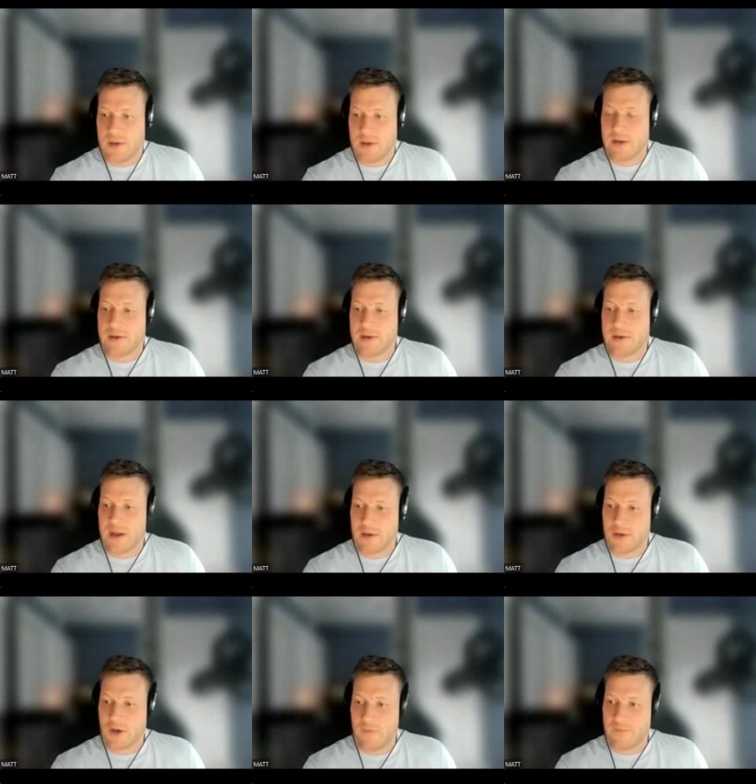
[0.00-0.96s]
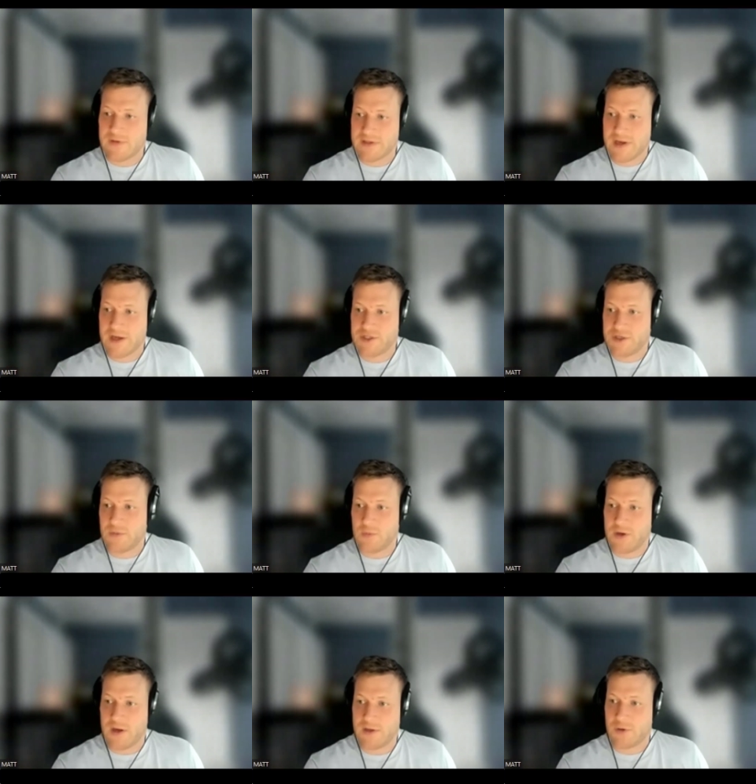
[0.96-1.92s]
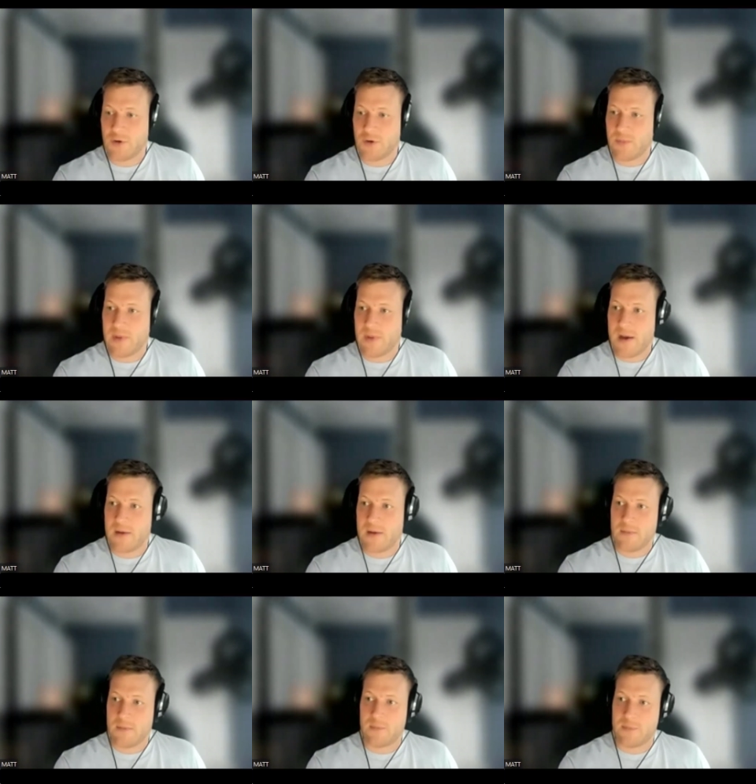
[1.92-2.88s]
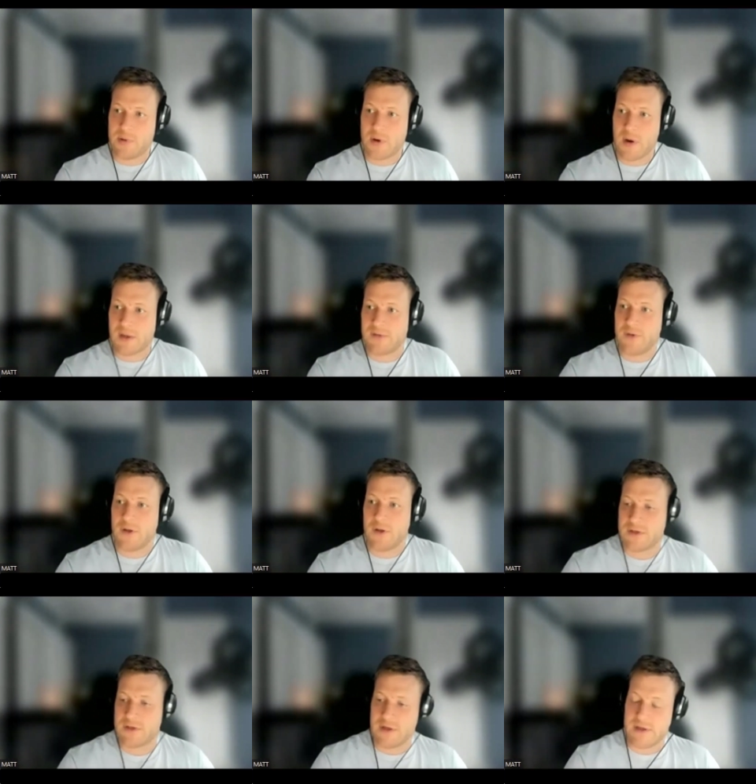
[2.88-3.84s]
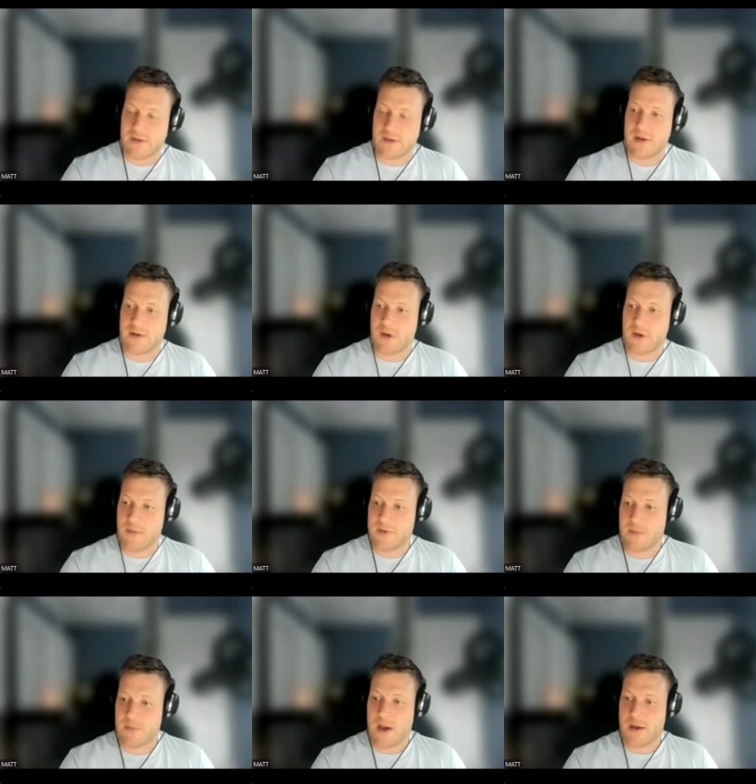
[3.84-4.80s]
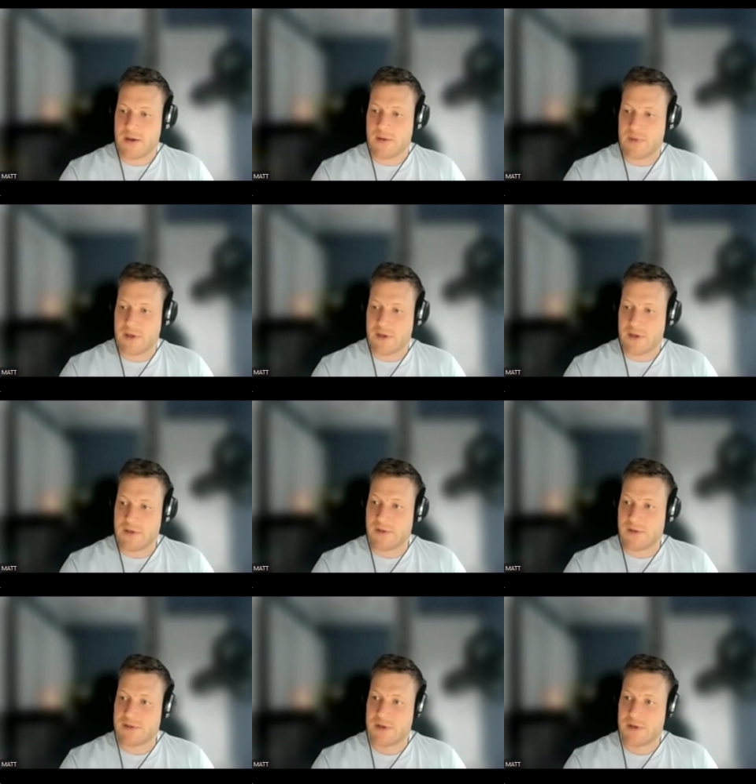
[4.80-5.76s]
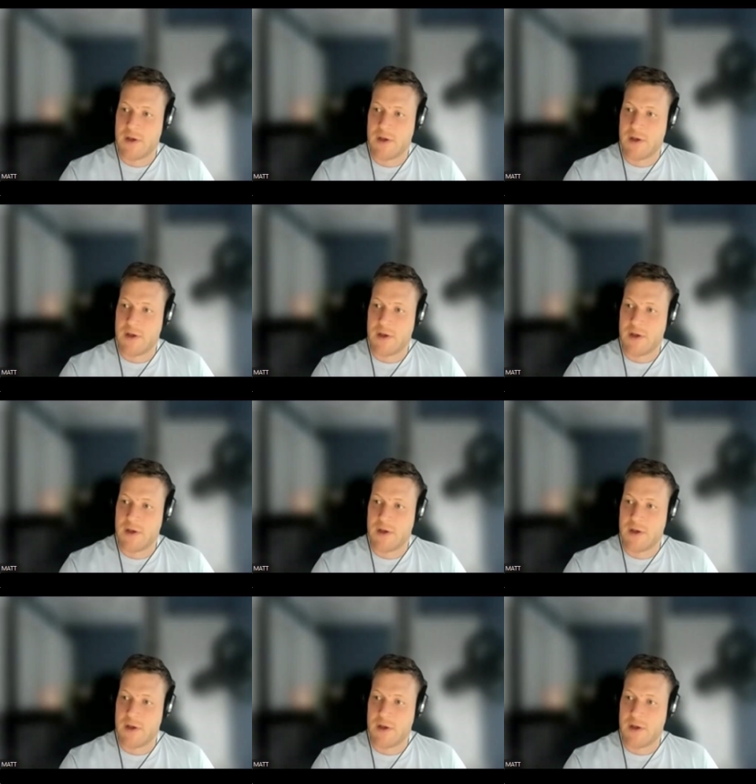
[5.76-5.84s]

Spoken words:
in conversation when I talk about product velocity and time to market, because